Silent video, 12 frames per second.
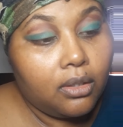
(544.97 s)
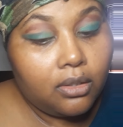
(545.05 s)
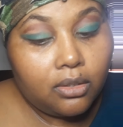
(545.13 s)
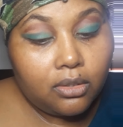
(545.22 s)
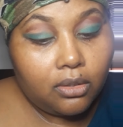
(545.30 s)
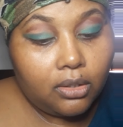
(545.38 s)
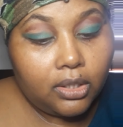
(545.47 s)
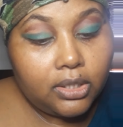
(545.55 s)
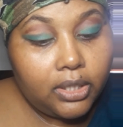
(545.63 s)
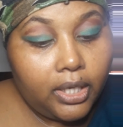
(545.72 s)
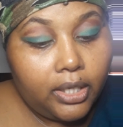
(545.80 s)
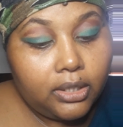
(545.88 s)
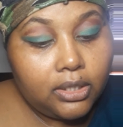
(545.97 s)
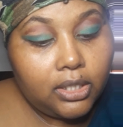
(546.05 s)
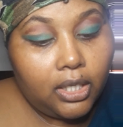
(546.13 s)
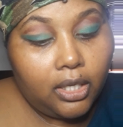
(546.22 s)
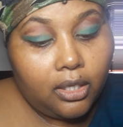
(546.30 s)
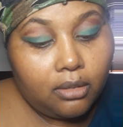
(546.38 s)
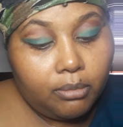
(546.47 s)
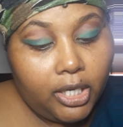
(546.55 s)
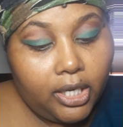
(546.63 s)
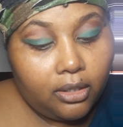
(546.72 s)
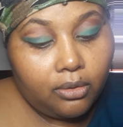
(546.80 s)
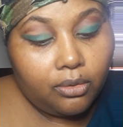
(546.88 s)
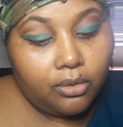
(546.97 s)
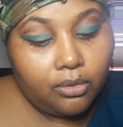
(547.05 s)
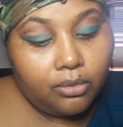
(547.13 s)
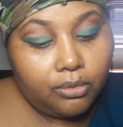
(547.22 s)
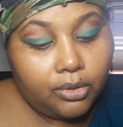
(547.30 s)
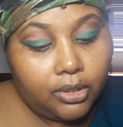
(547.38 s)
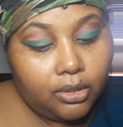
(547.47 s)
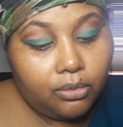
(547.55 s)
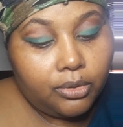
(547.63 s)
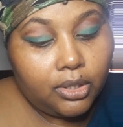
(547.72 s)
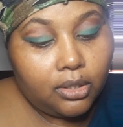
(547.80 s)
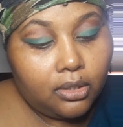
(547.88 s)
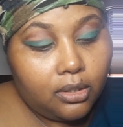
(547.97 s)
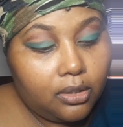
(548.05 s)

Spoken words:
So let's add the tan back really quick.